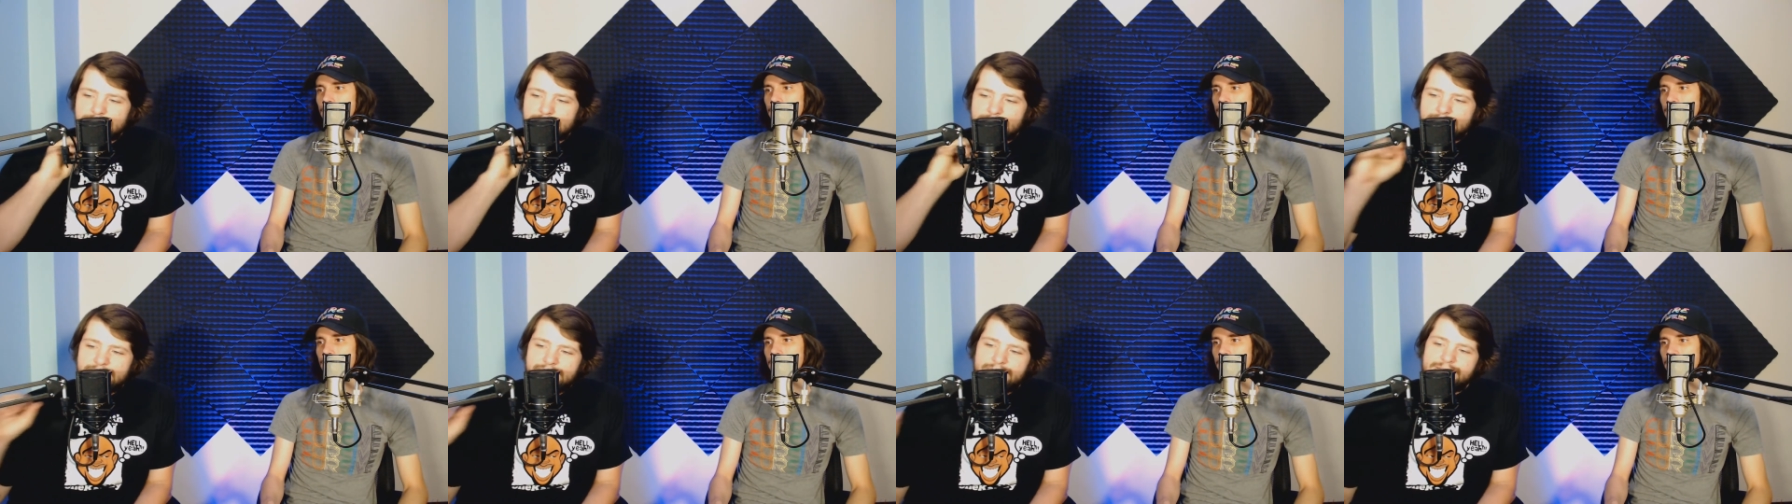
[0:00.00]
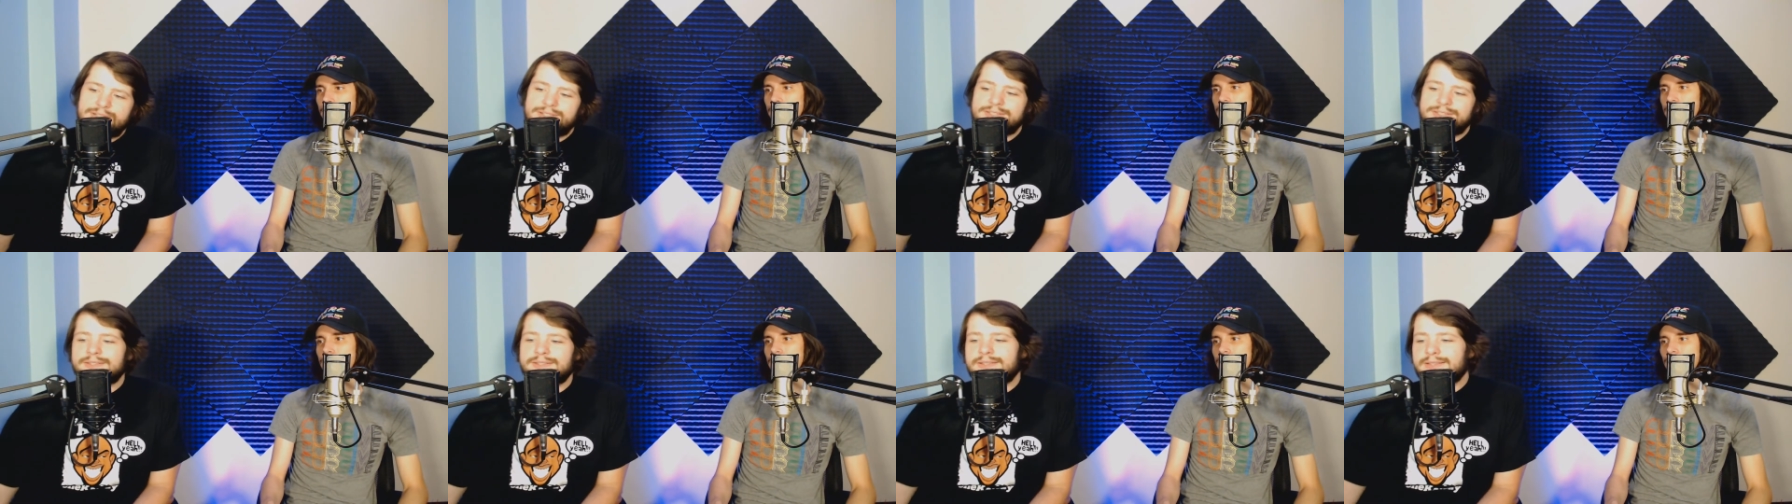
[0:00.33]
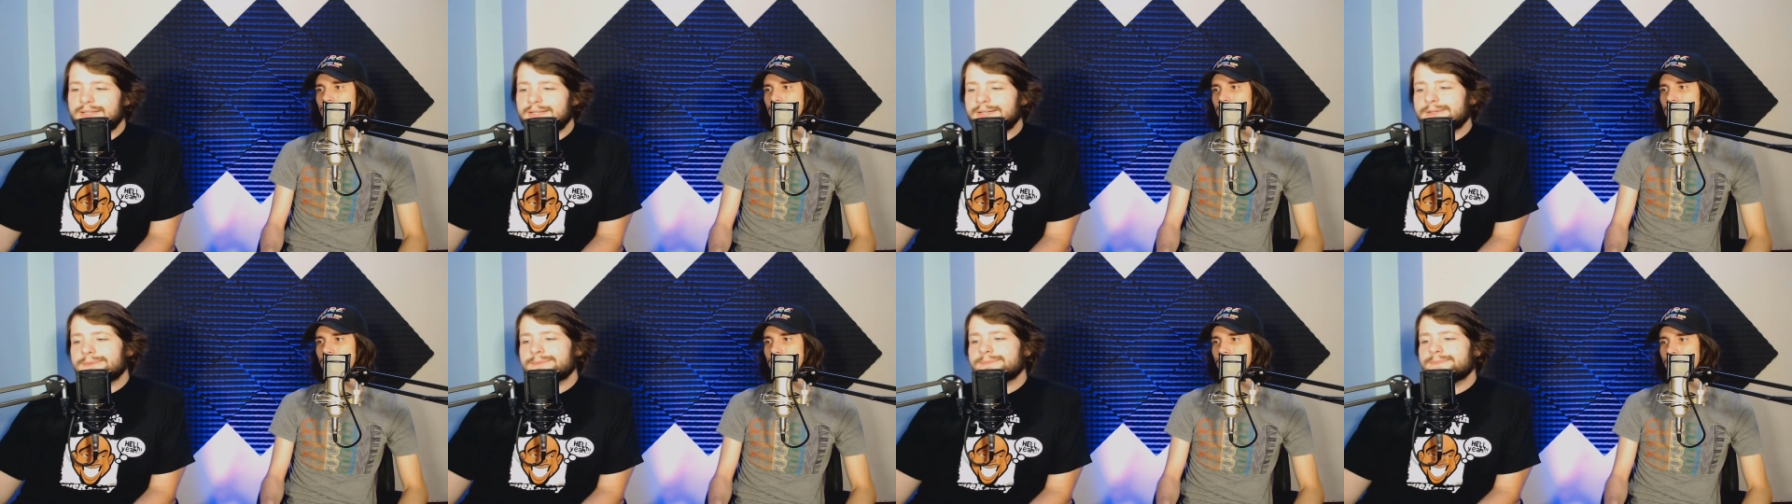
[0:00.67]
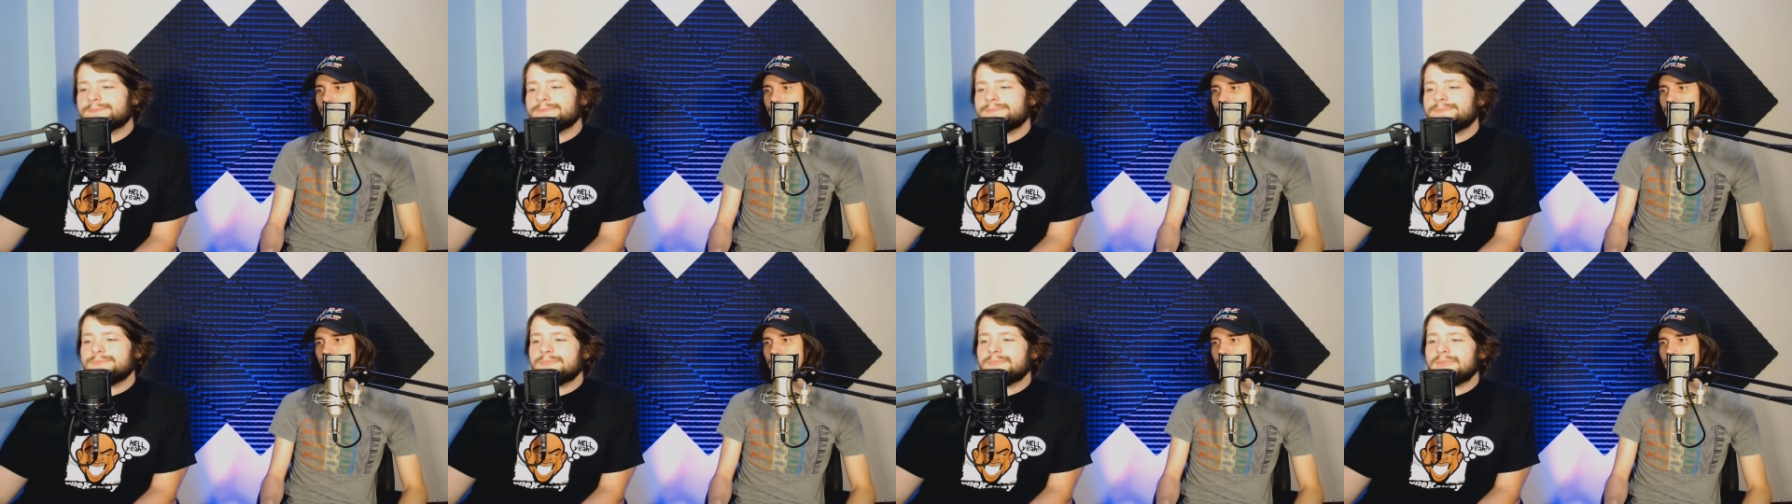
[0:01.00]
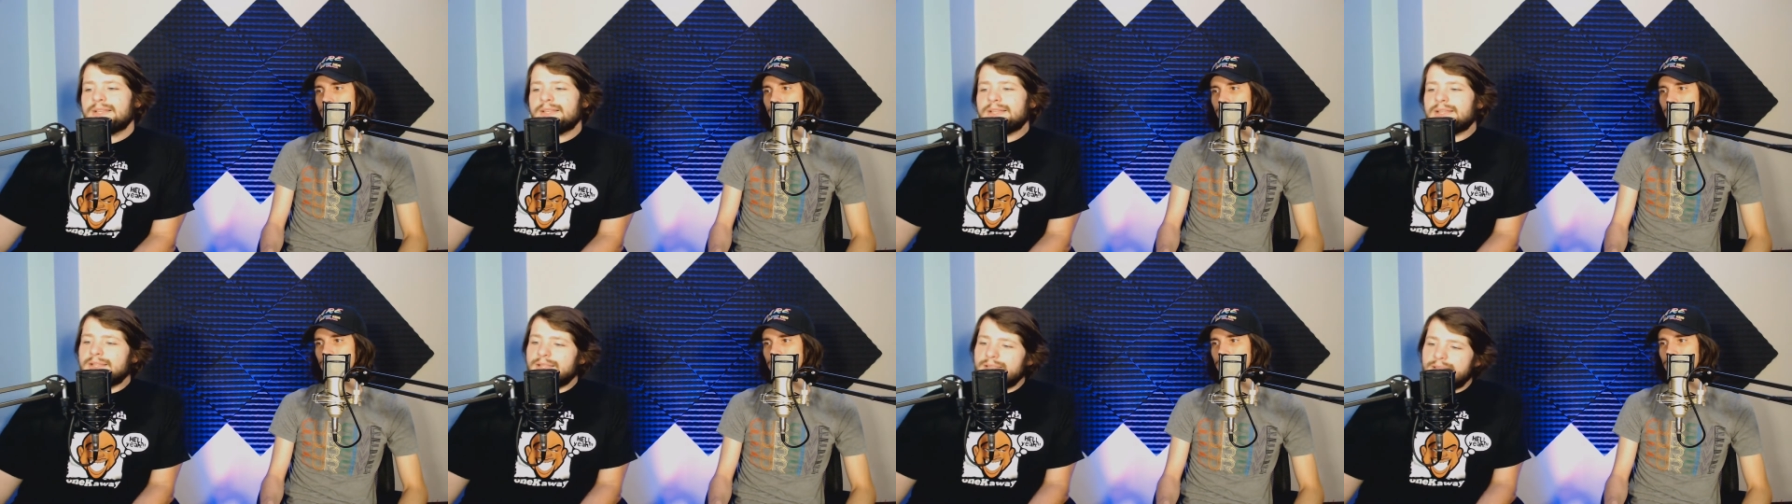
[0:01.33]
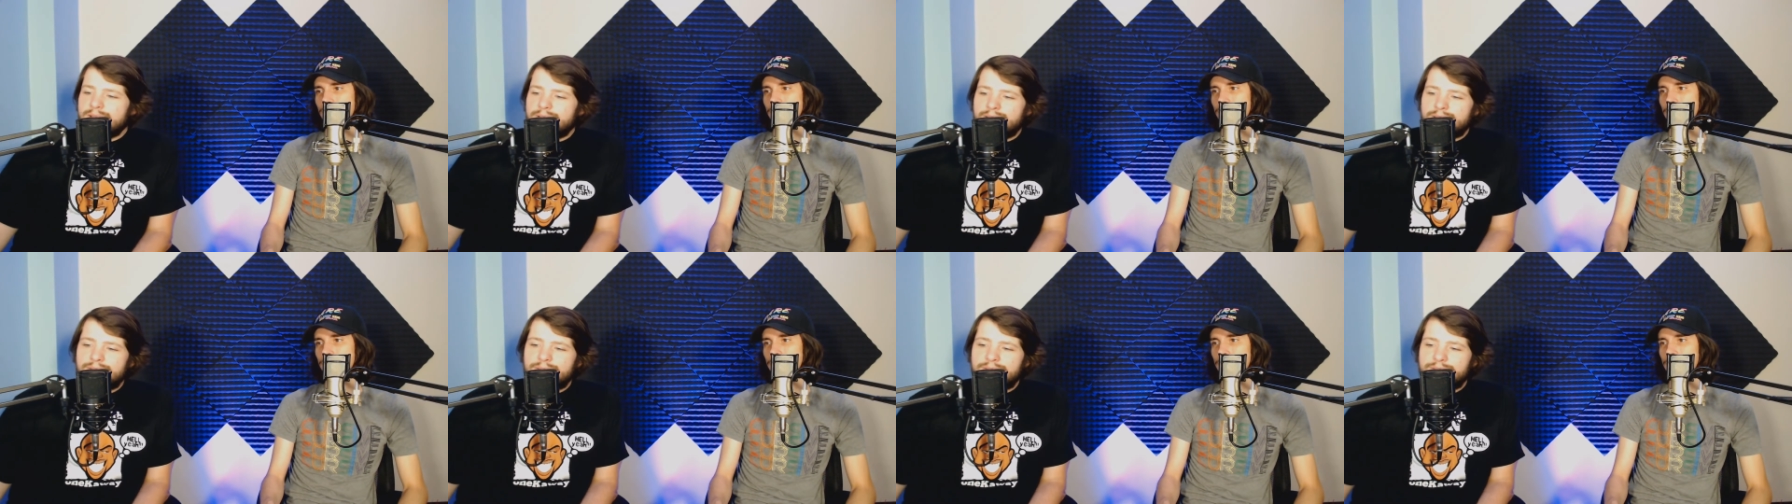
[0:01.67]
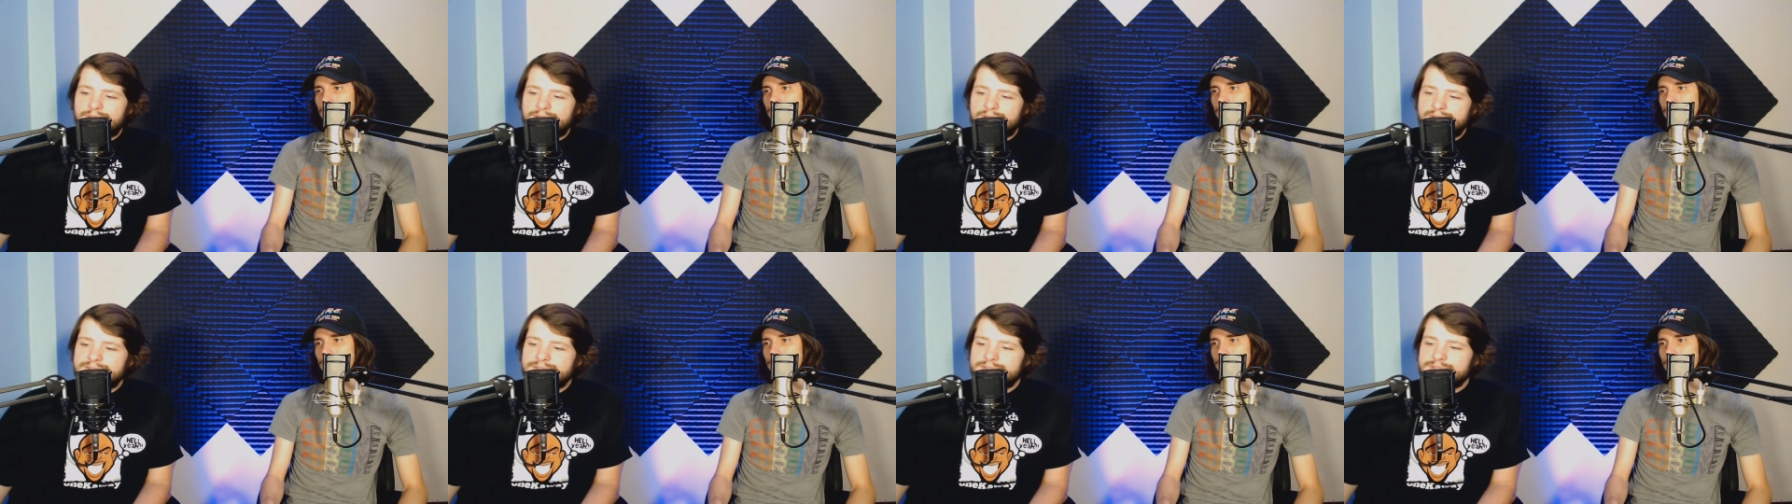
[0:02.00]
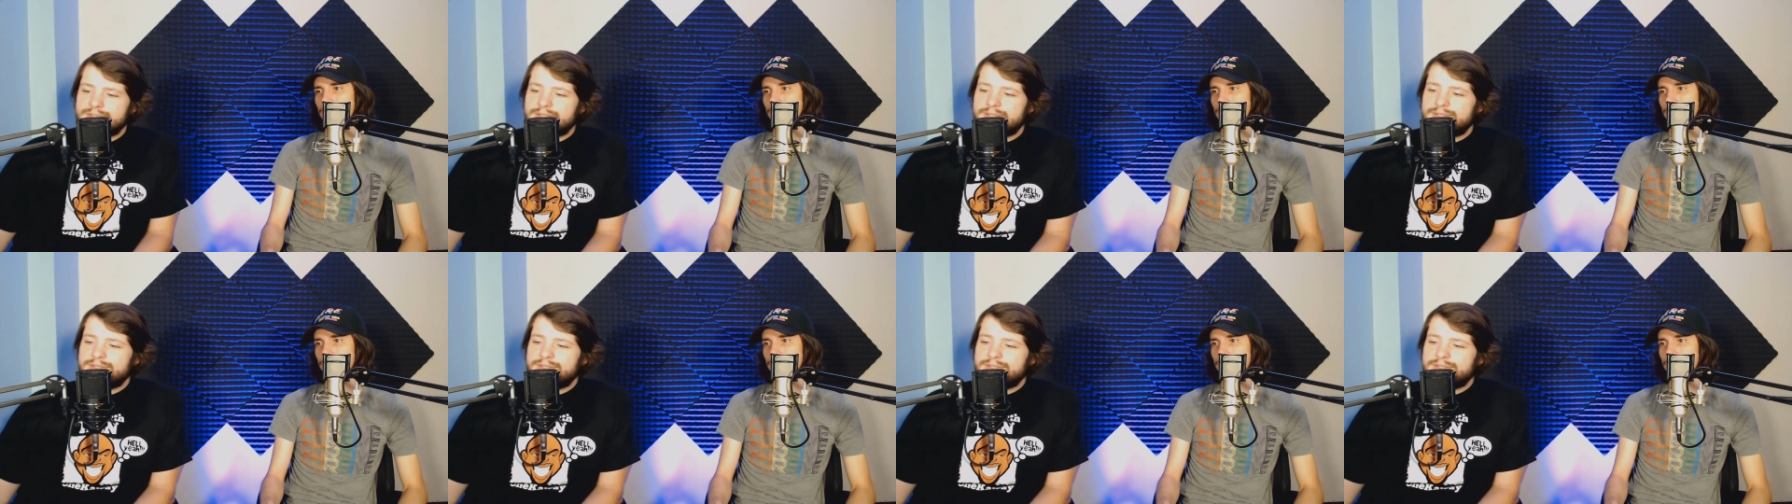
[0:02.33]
Here's the thing. This